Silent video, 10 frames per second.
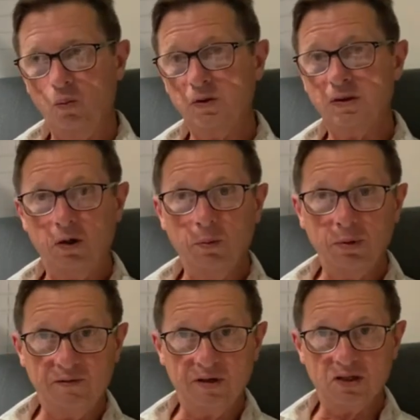Since I don't
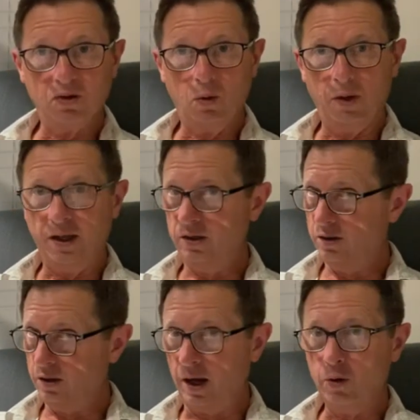believe in a soul, I
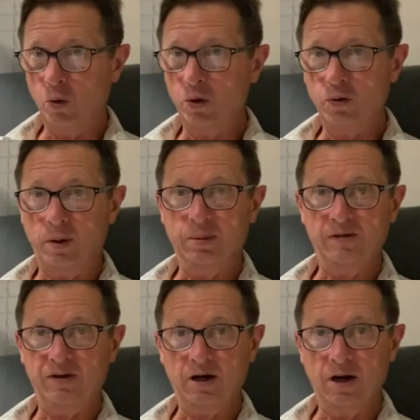not, nor
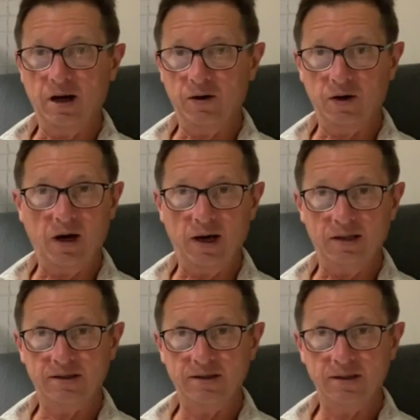believe in God or
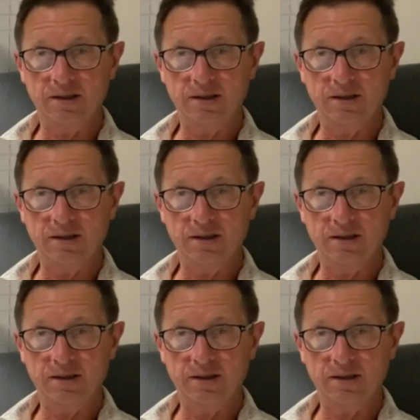gods